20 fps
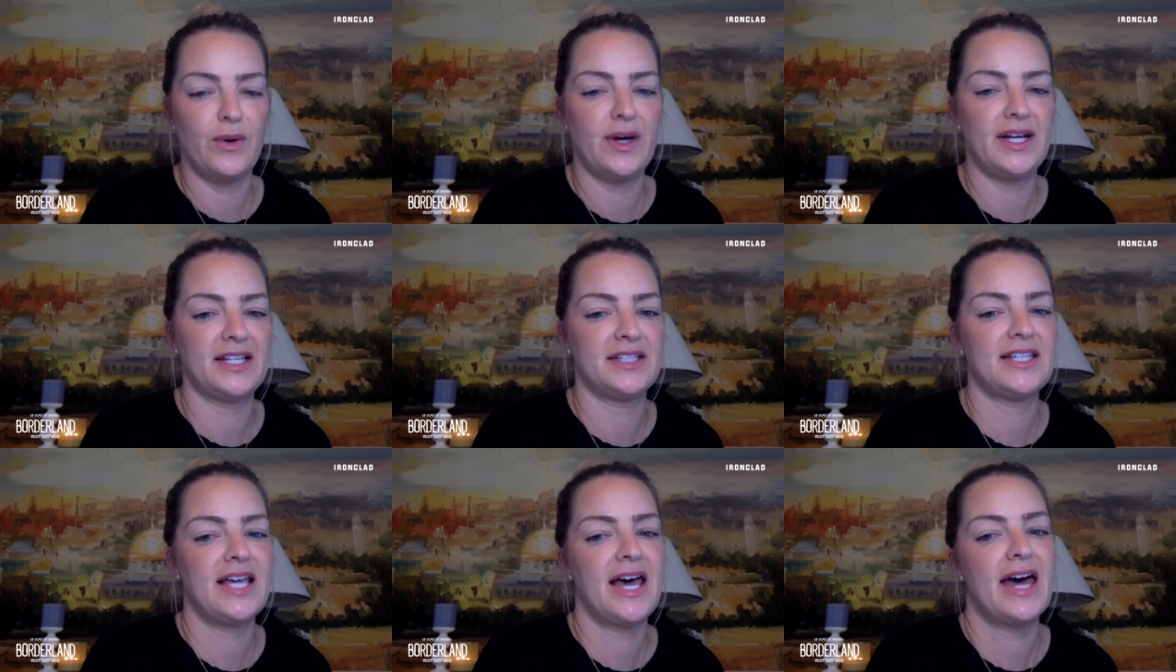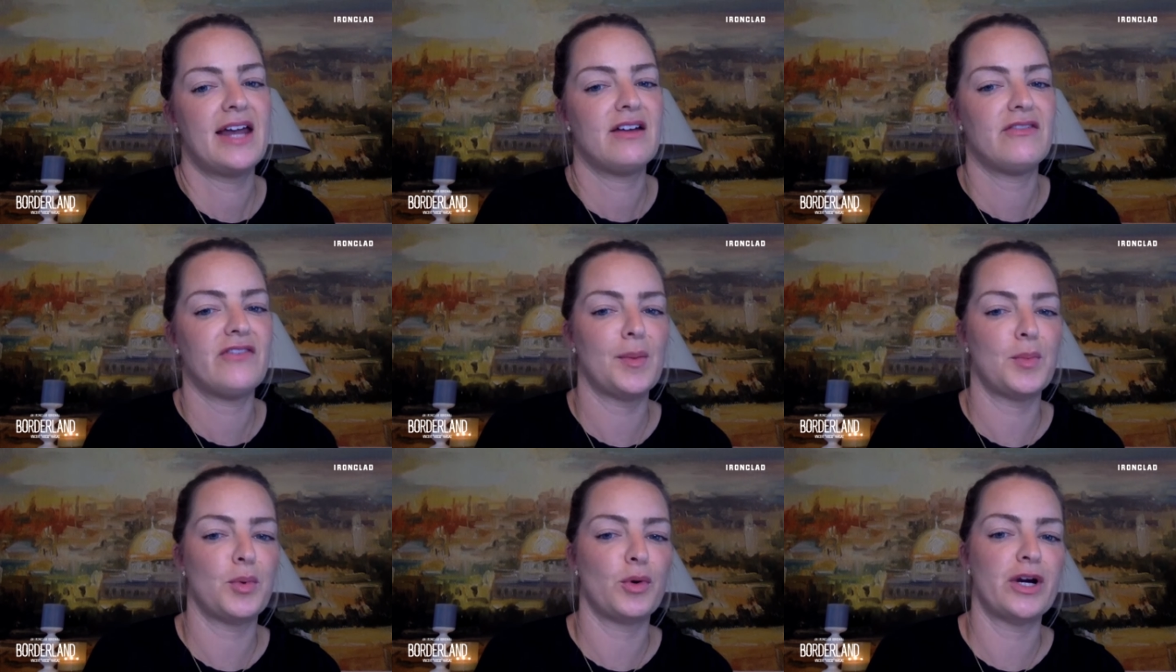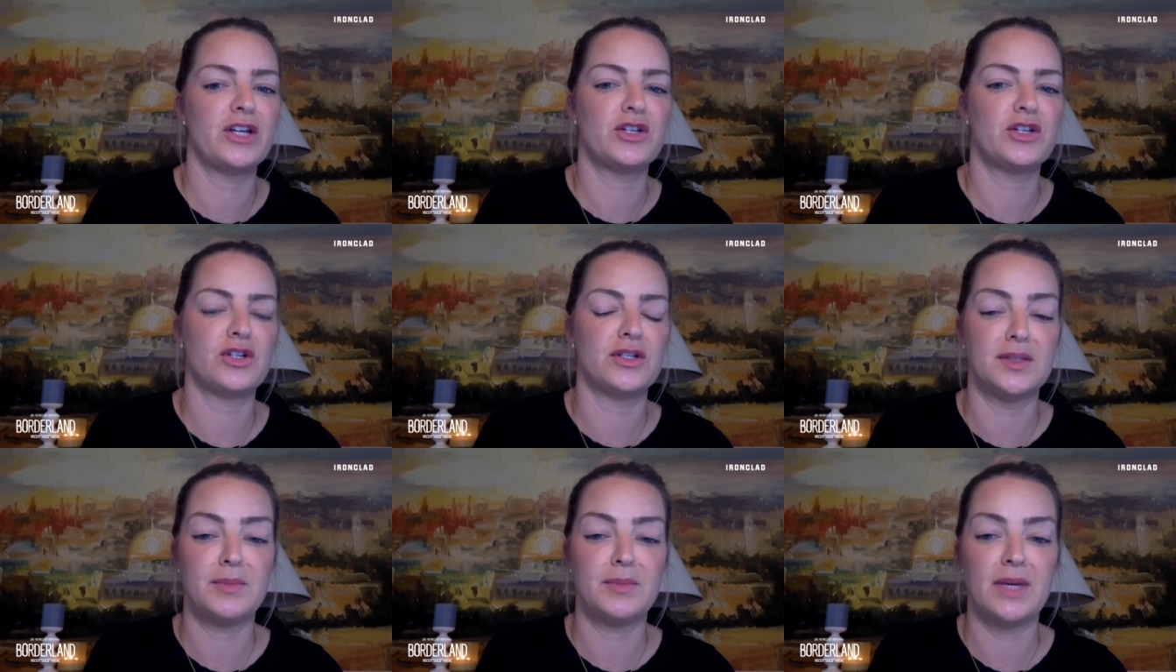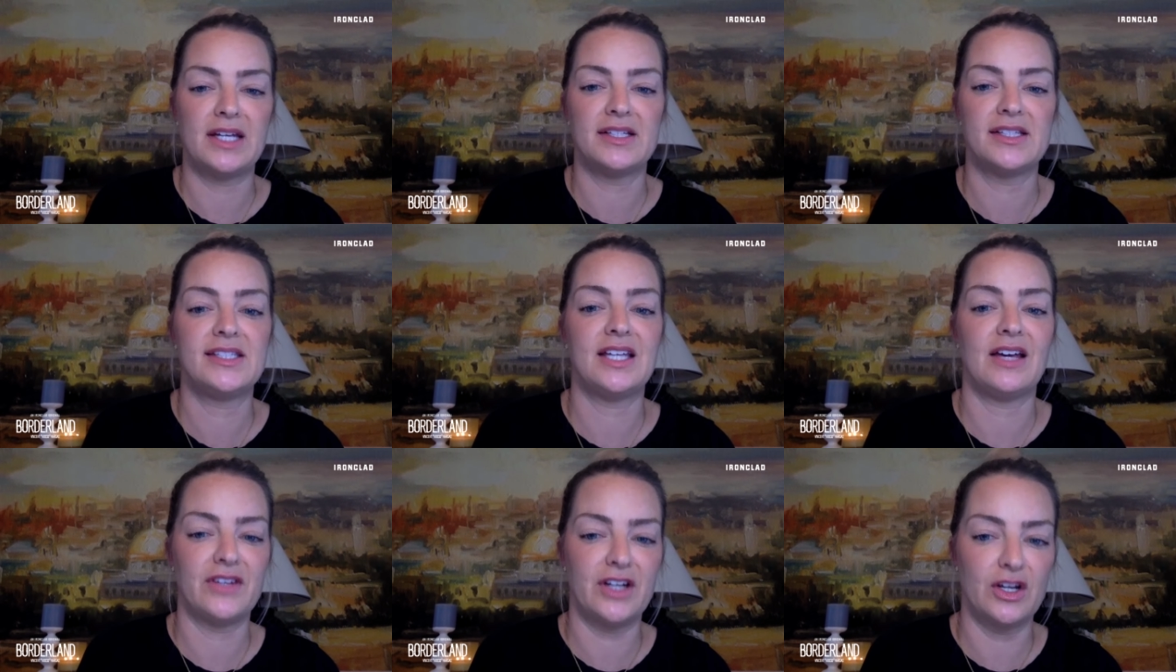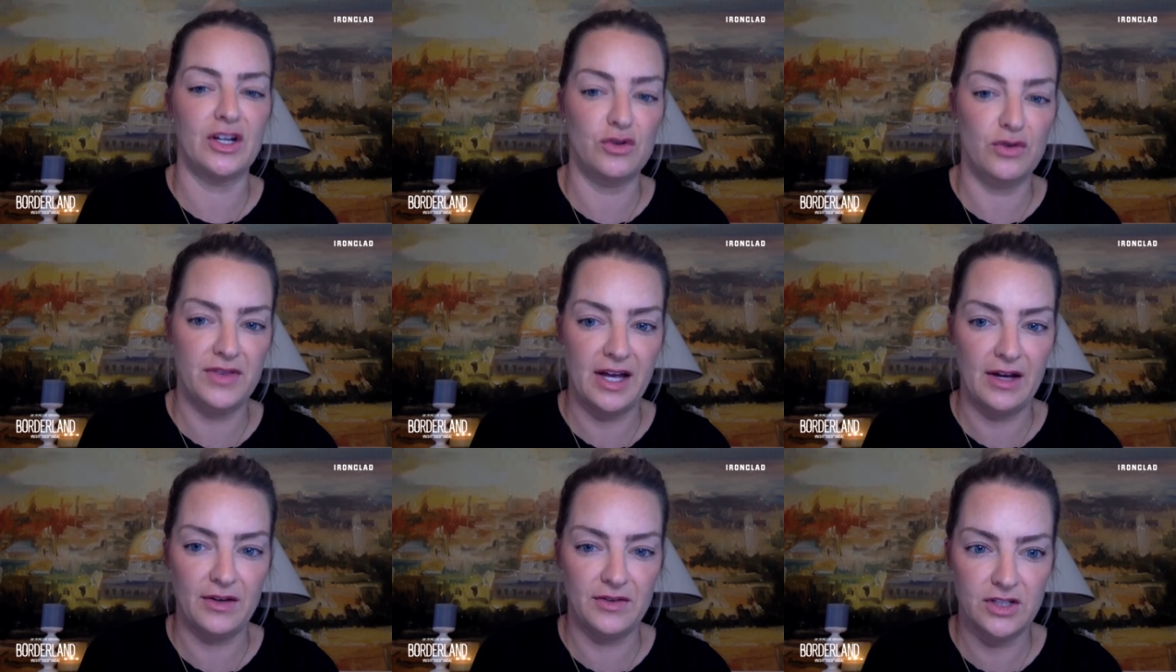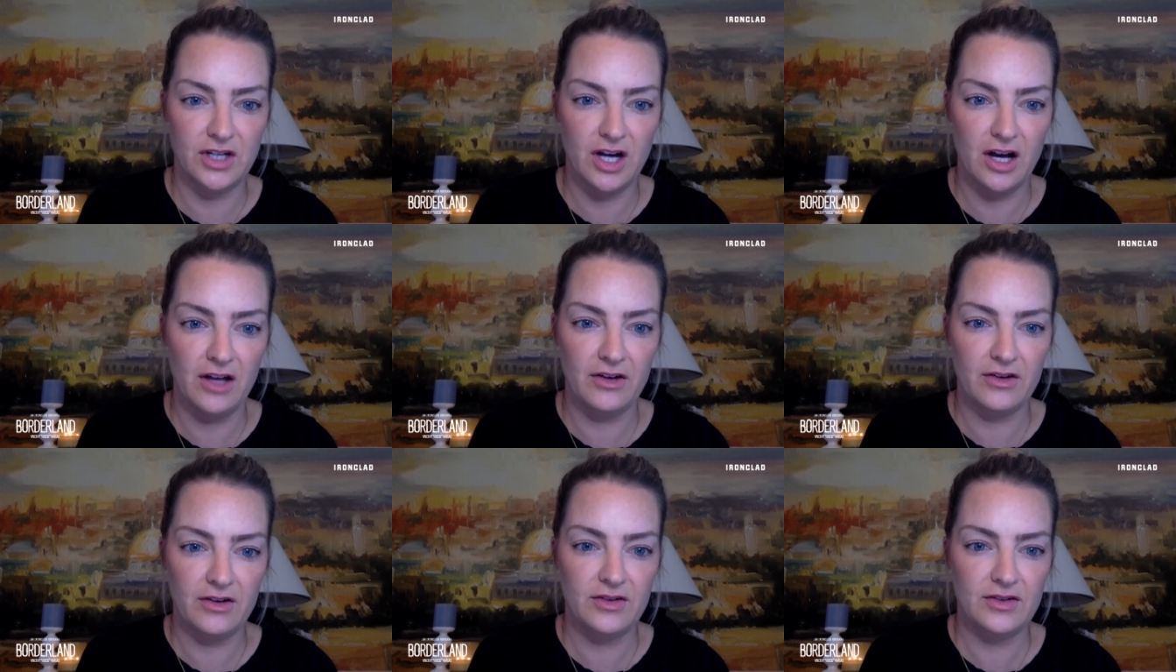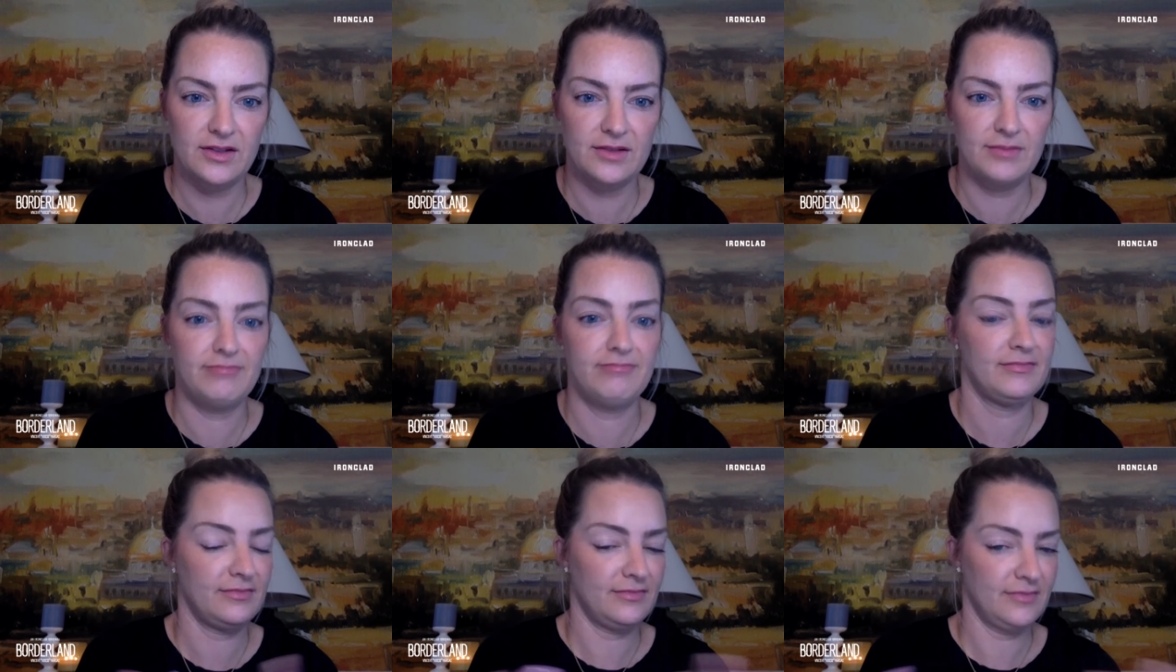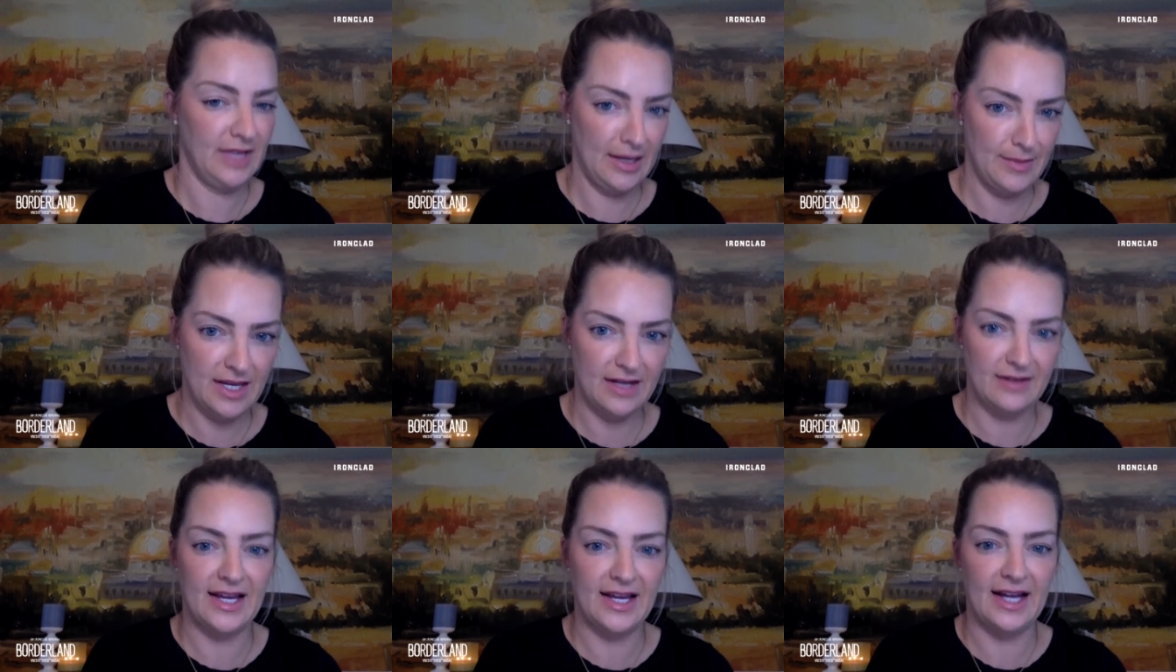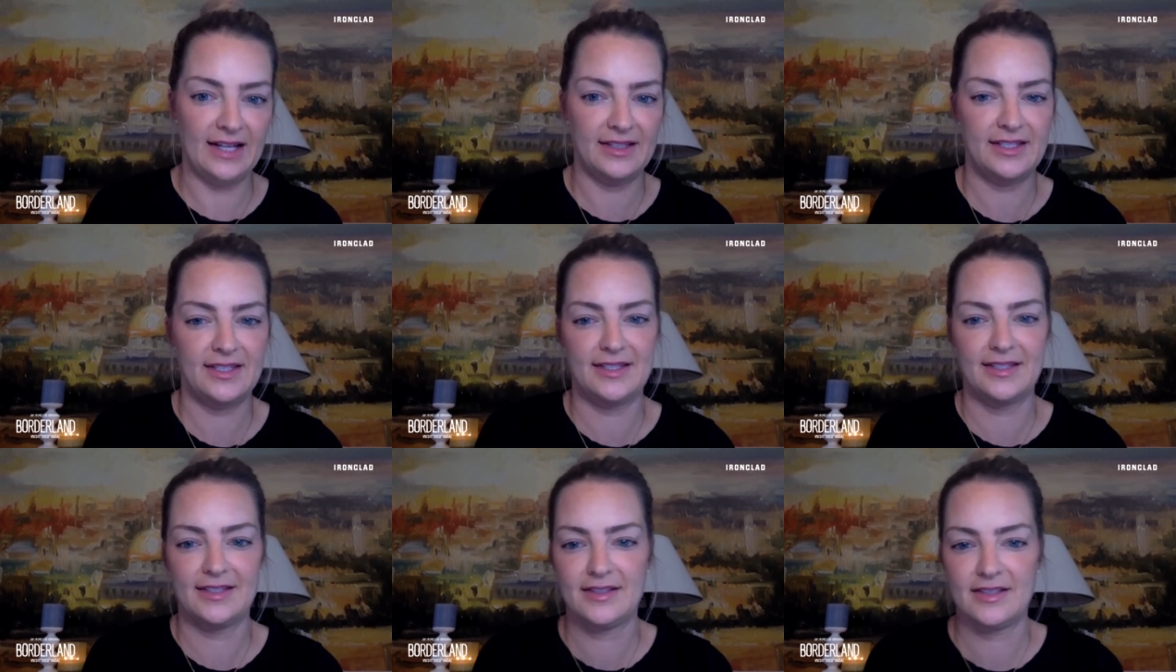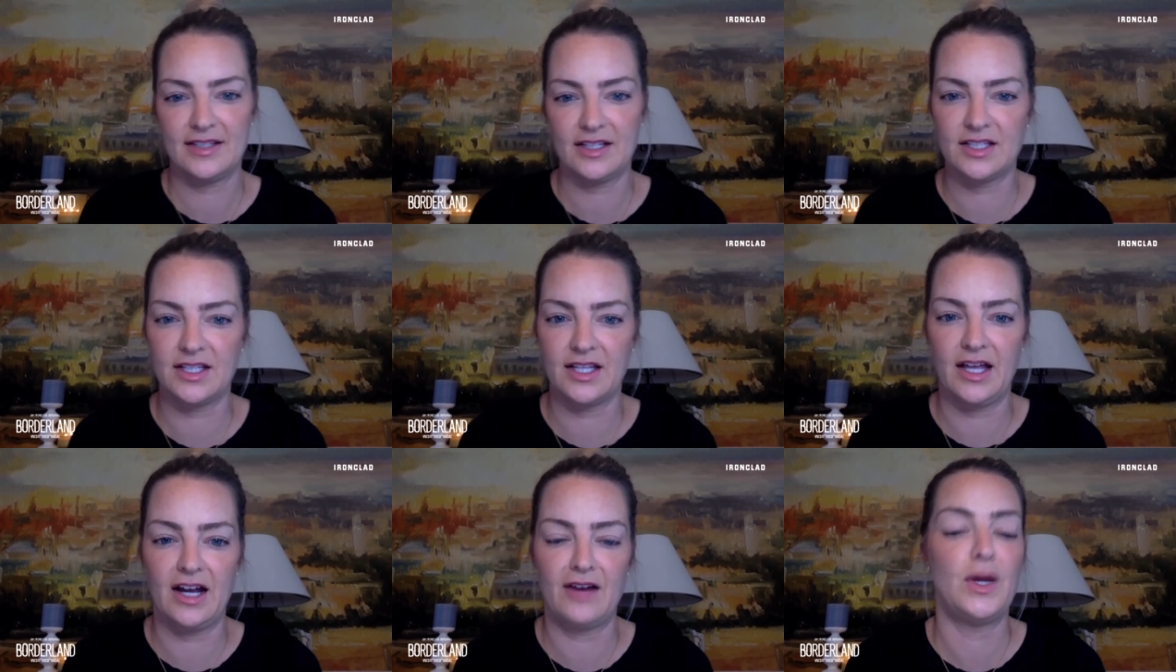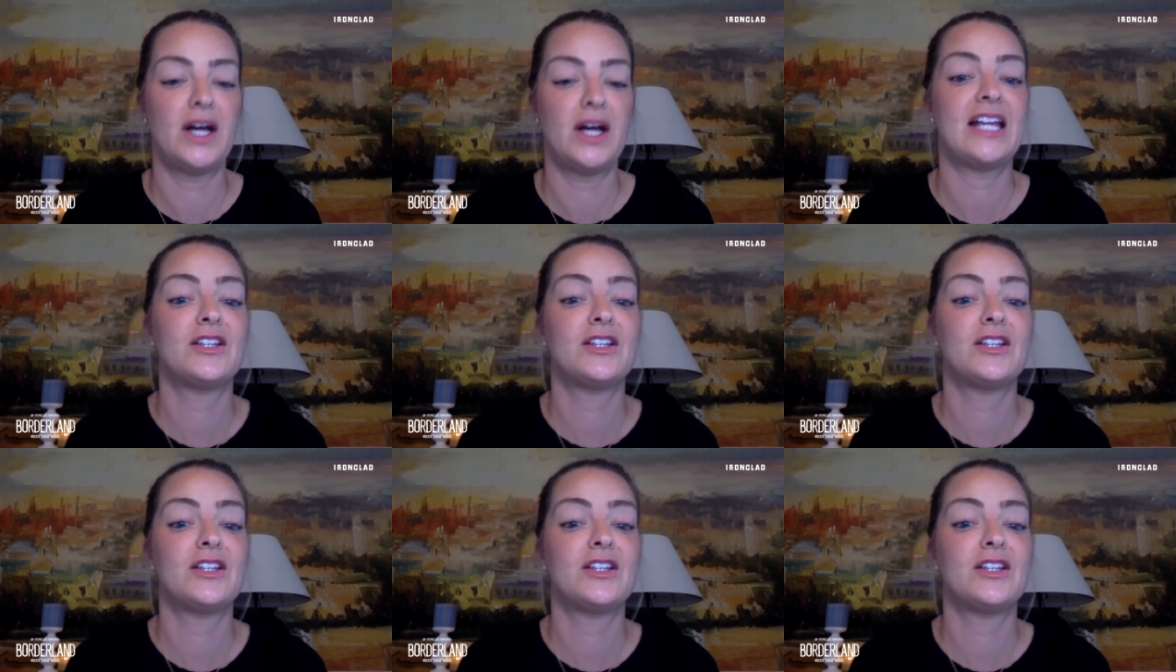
and its head of operations made seven hundred thousand dollars. I mean, that's, that's a lot of money.